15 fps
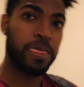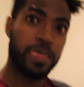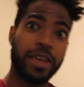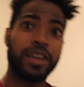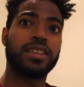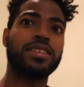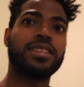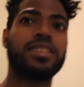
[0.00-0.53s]

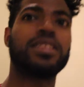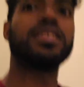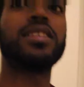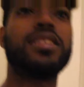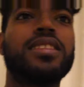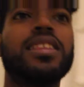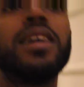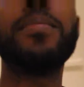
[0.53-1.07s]
Next
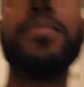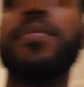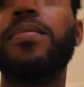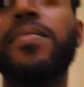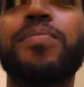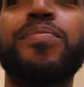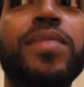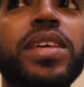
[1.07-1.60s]
step
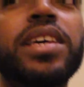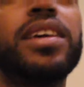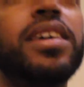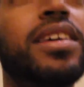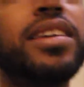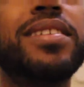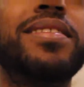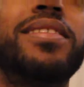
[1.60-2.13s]

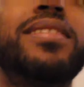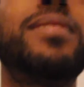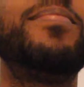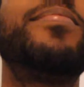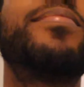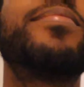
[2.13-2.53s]
is